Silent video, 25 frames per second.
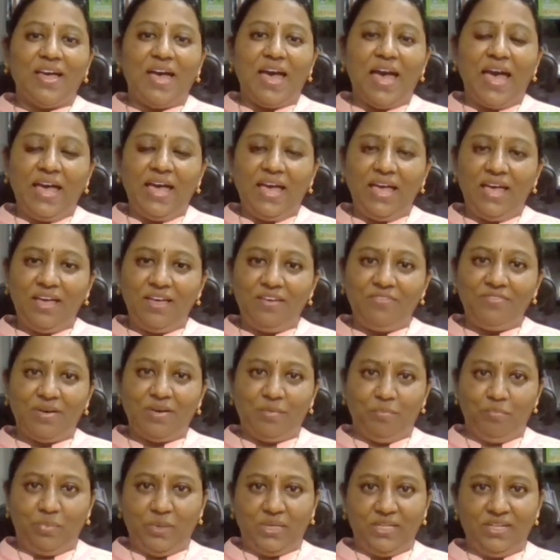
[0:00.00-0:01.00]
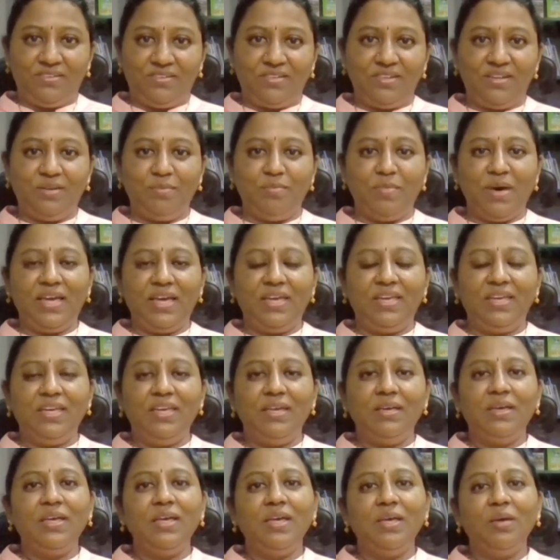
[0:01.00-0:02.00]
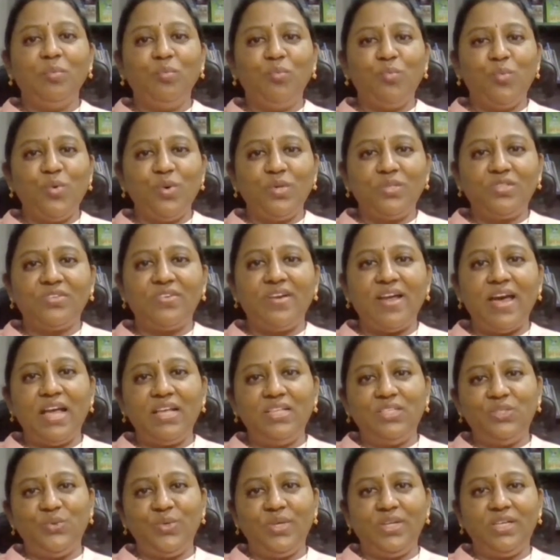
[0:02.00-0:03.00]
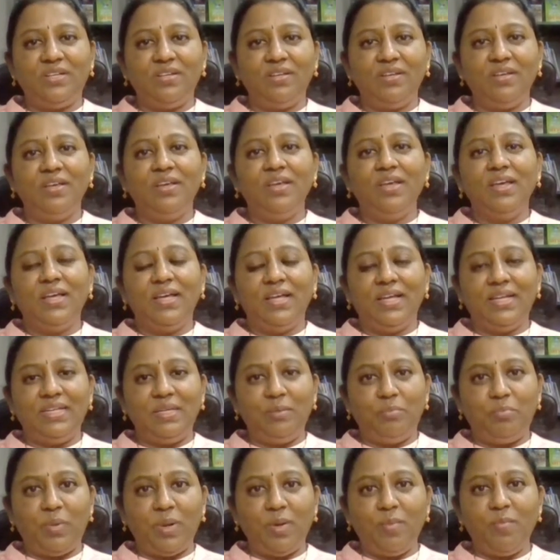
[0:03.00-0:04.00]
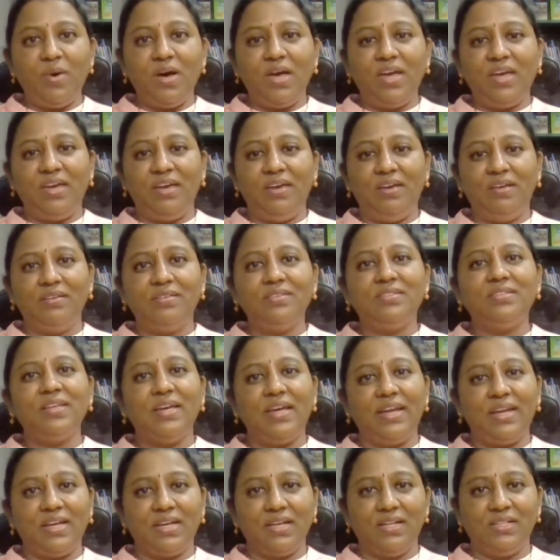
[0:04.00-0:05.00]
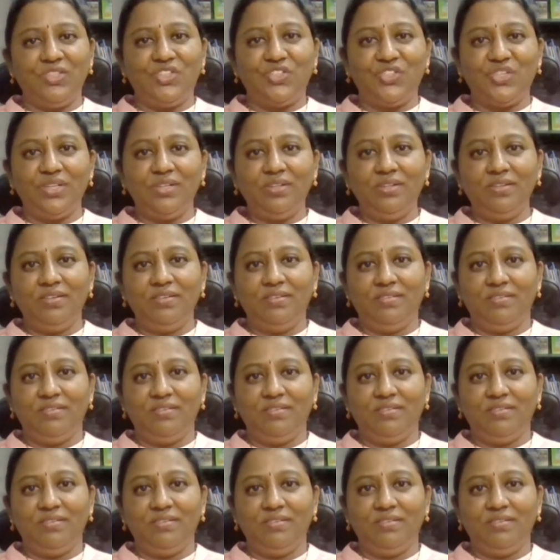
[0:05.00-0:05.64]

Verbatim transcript: I have completed my postgraduate diploma in sericulture